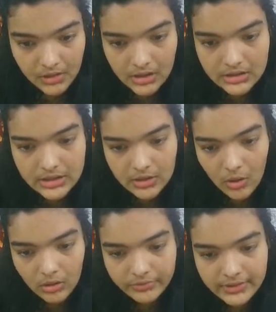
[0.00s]
Take
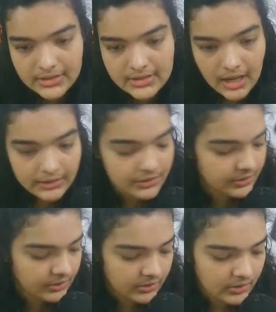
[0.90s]
all of these other
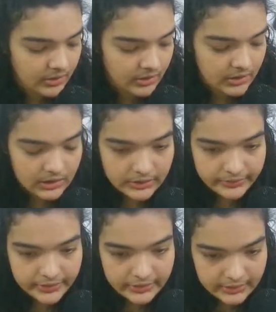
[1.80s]

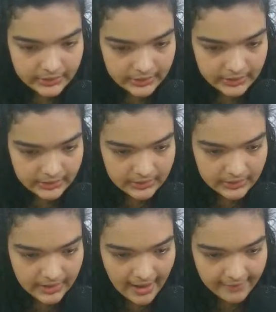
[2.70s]
different
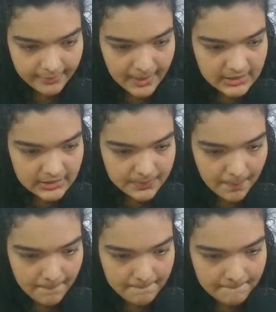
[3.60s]
alphabets.
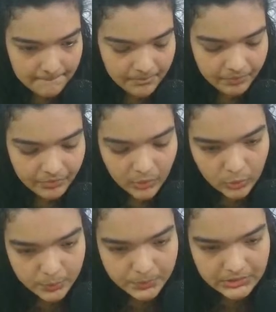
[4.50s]

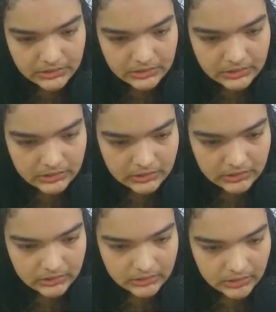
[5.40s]
Oops.
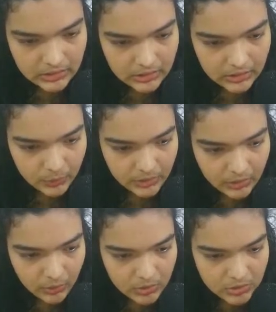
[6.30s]
We'll
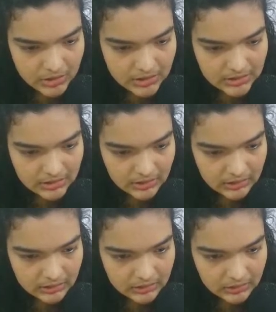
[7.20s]
go to this.
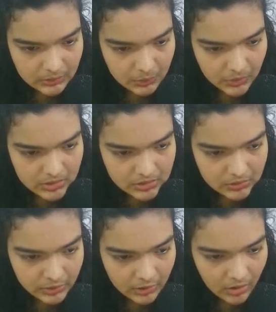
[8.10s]
What is
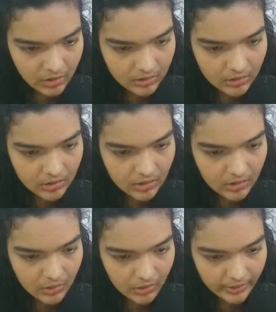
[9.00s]
going on?
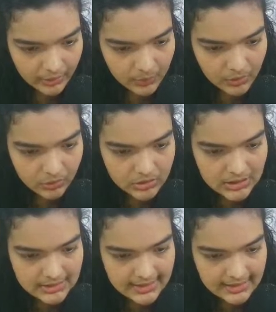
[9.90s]
Alright, we'll go to
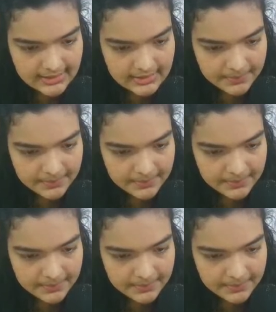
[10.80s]
this text.